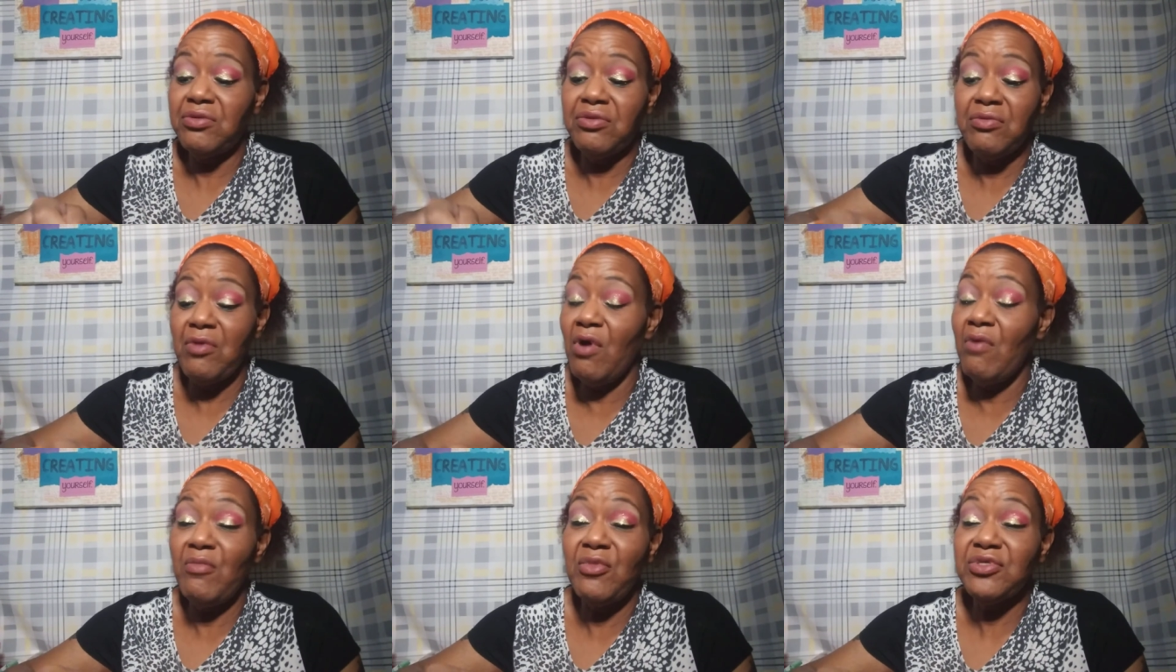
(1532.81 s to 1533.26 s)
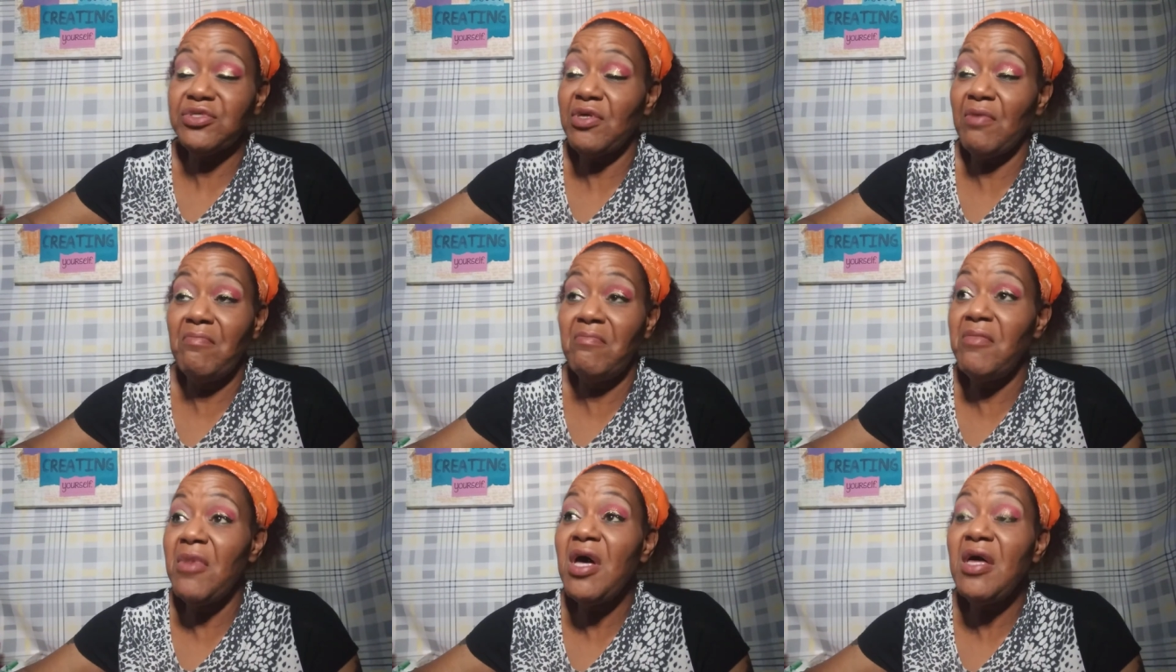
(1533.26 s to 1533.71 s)
almost a
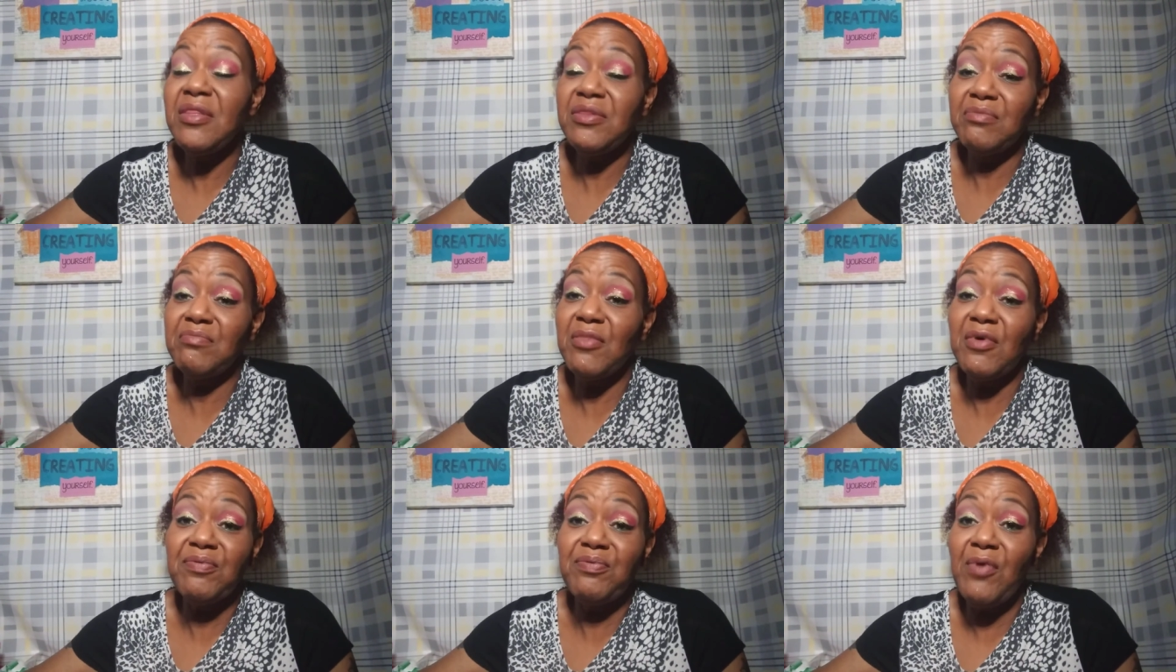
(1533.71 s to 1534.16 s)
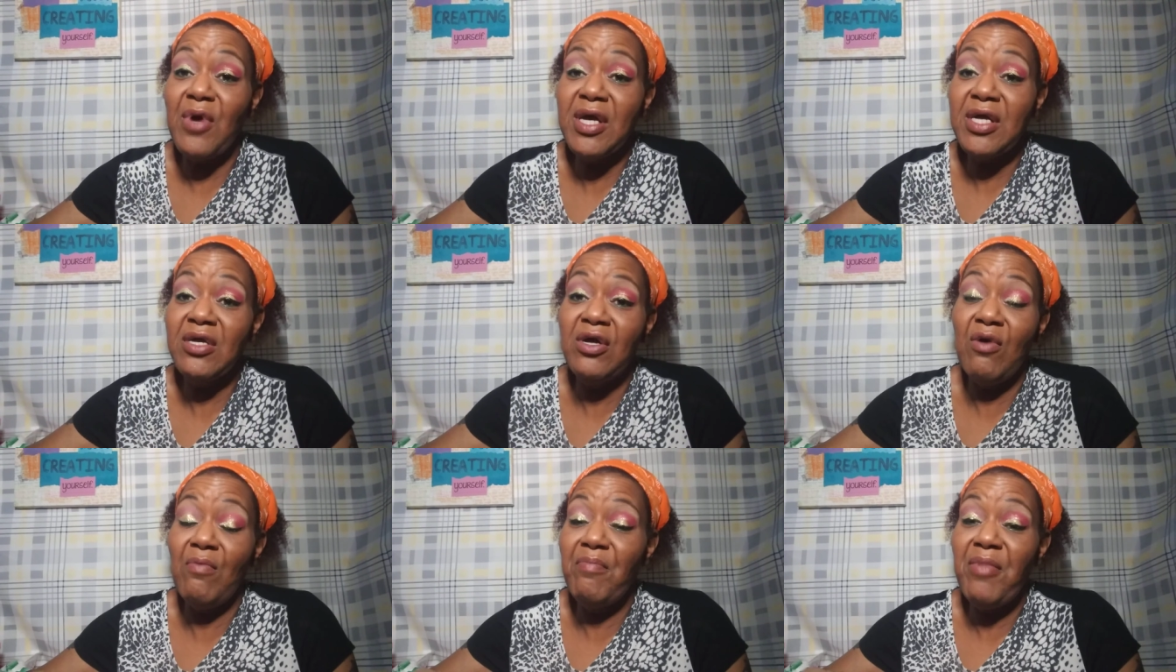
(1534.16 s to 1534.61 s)
month before I
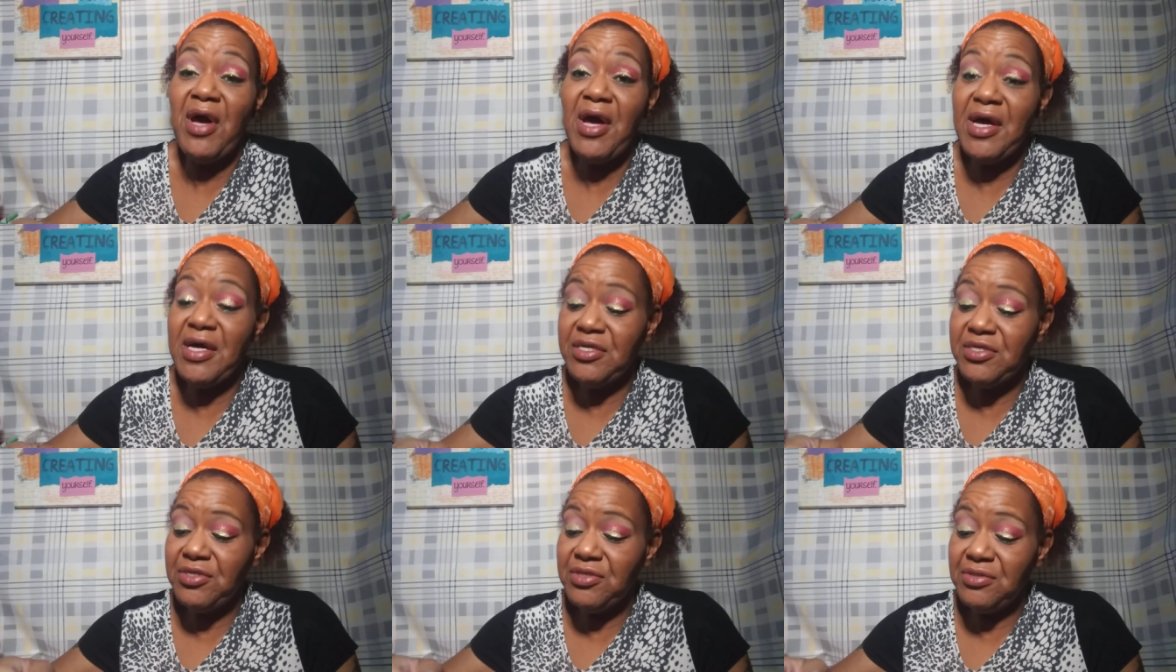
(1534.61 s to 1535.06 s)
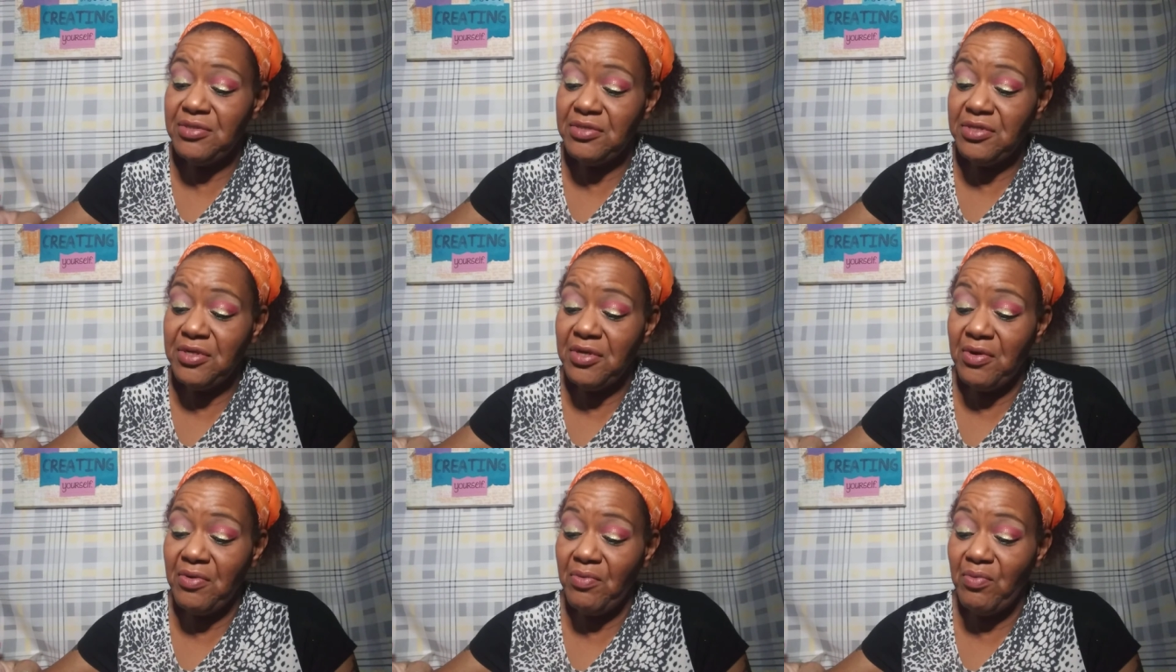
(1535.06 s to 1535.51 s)
can go buy,
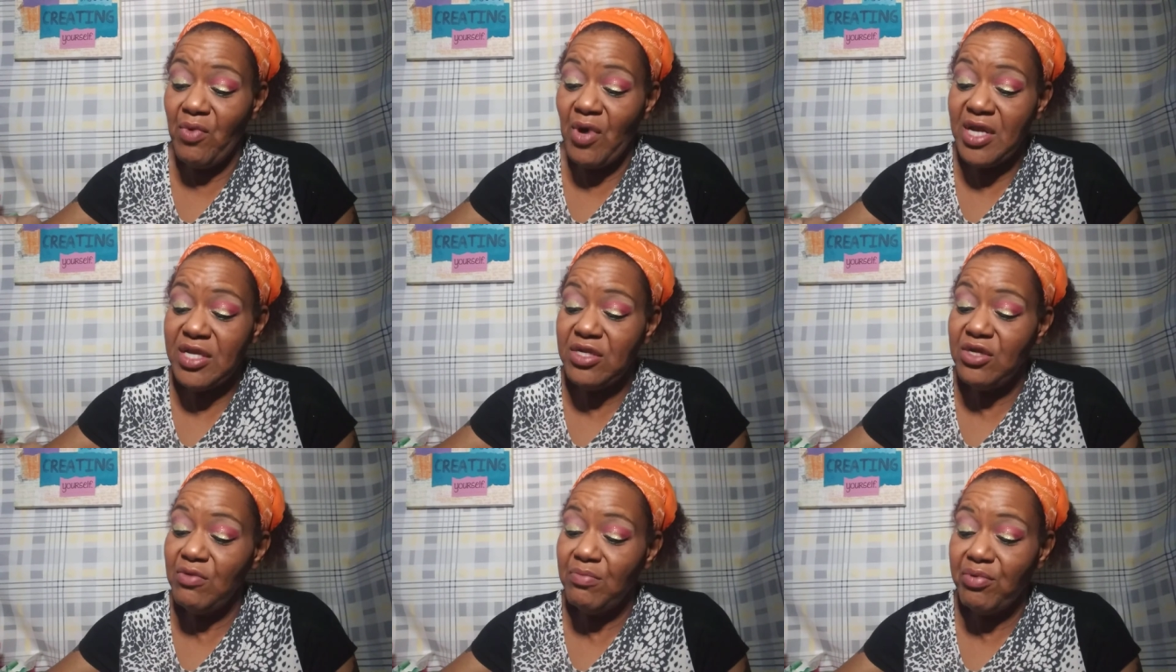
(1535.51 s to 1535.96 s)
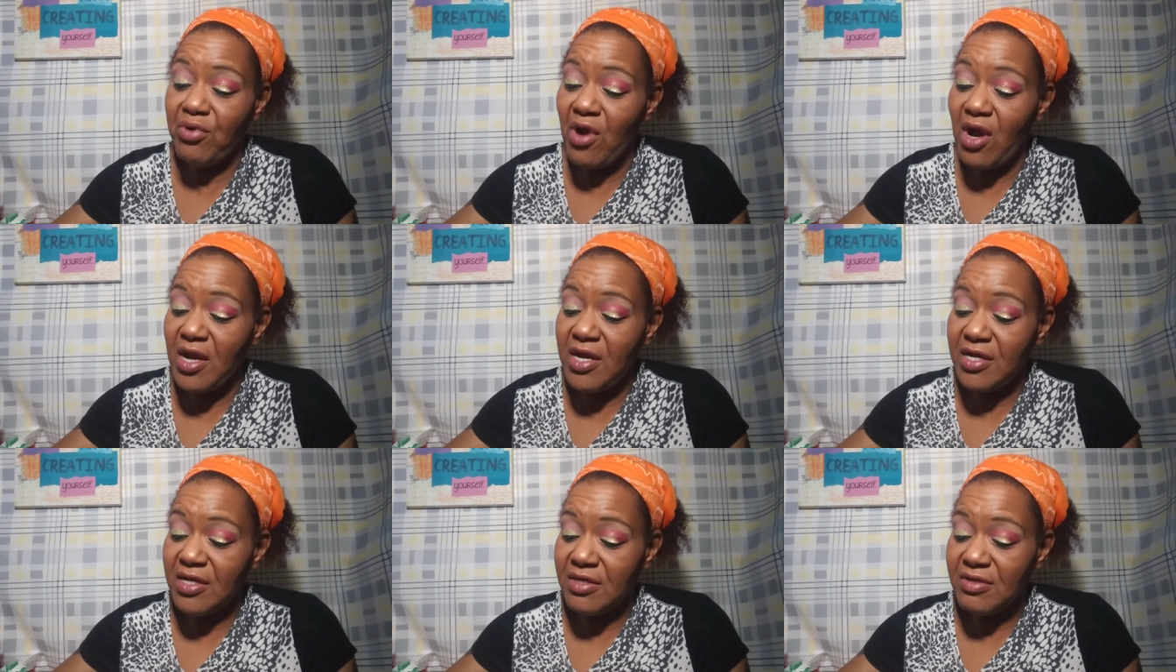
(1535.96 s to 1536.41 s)
you know, one new
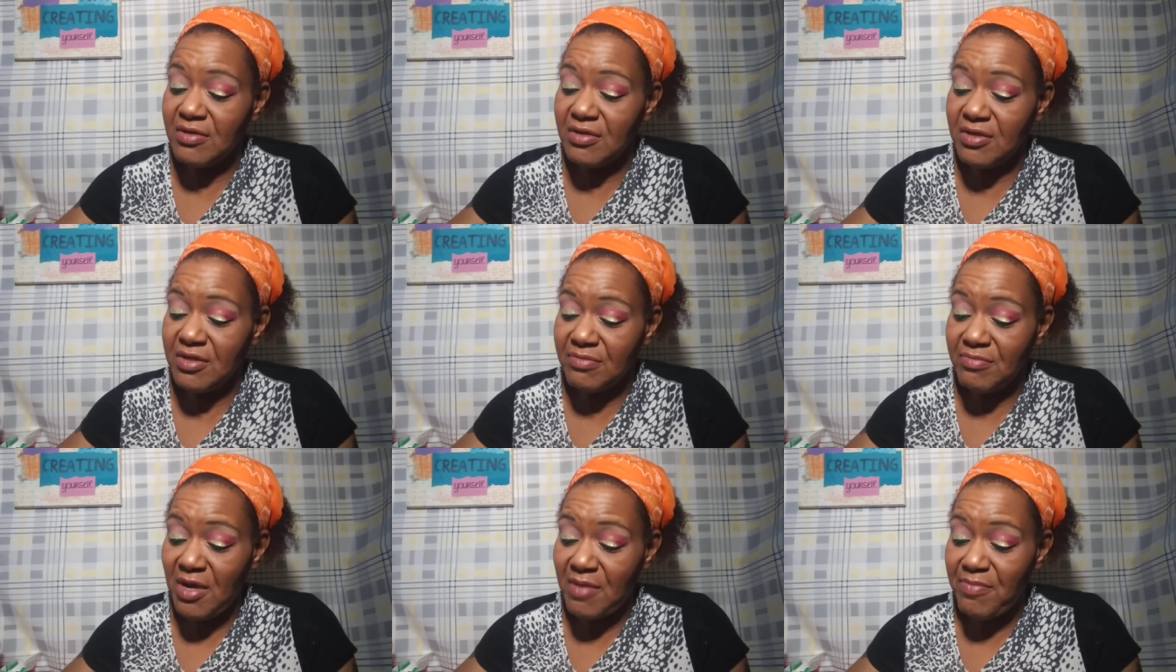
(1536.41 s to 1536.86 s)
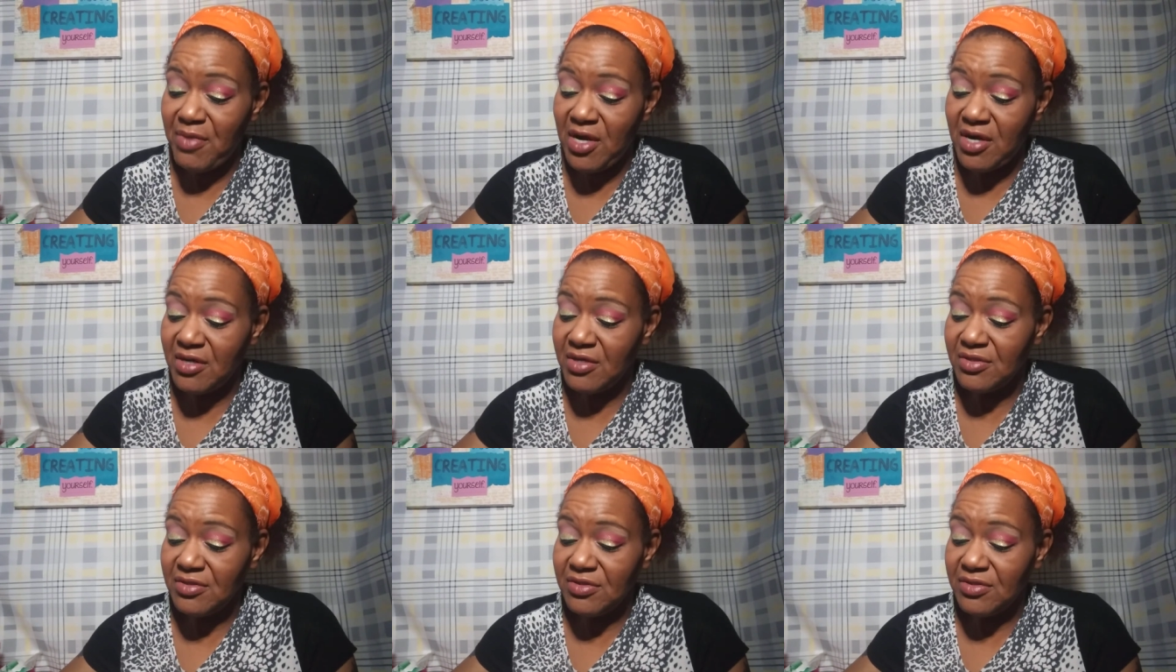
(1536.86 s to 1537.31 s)
product because my
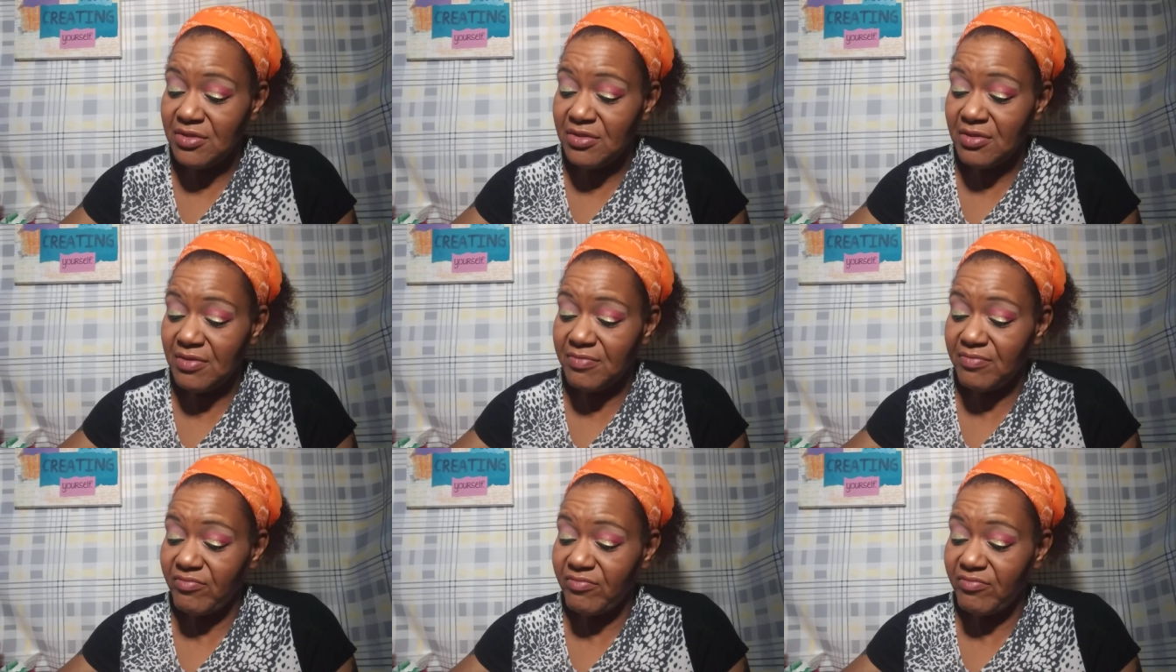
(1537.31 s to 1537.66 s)
parents